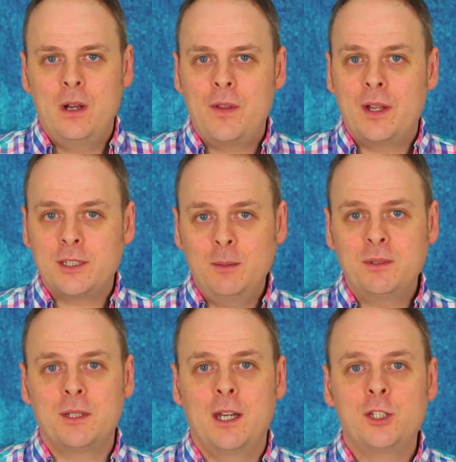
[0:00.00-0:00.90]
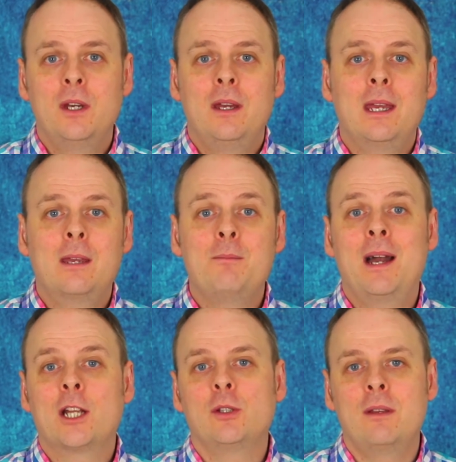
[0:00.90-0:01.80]
Then at some stage, it can be
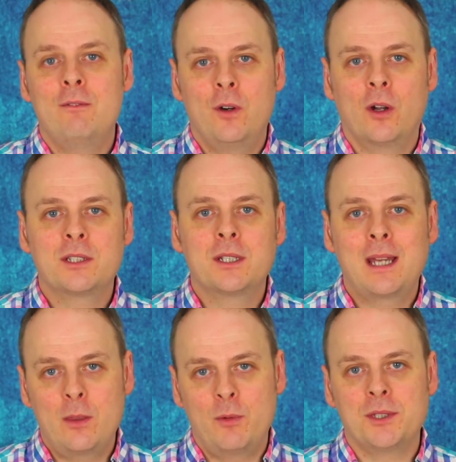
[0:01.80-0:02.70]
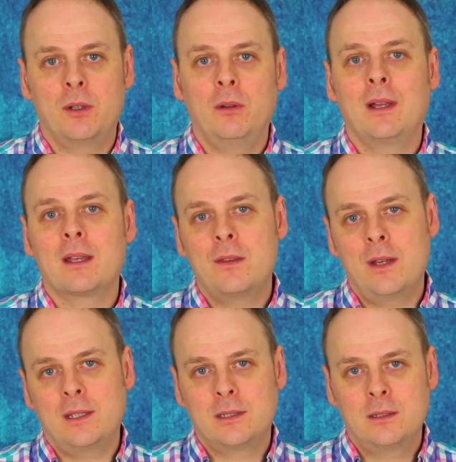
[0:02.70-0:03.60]
actually invoked to get the result like
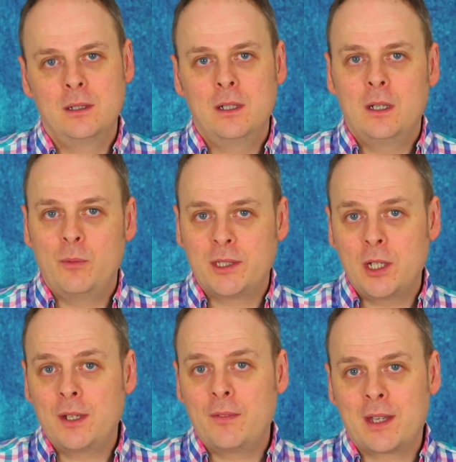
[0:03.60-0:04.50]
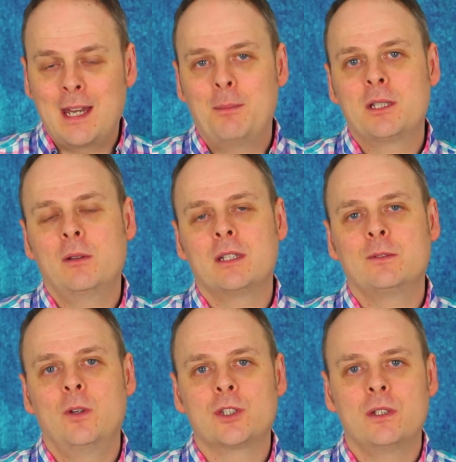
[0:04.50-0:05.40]
this, returning the capitalized
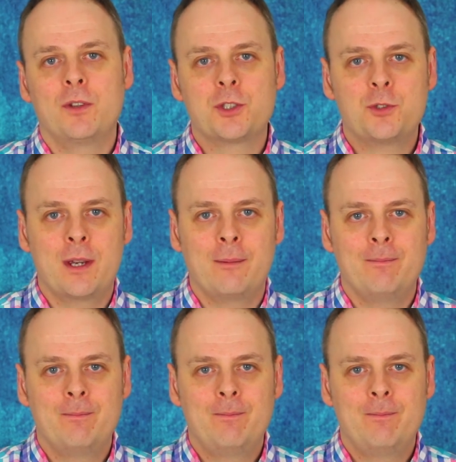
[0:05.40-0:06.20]
version of the string.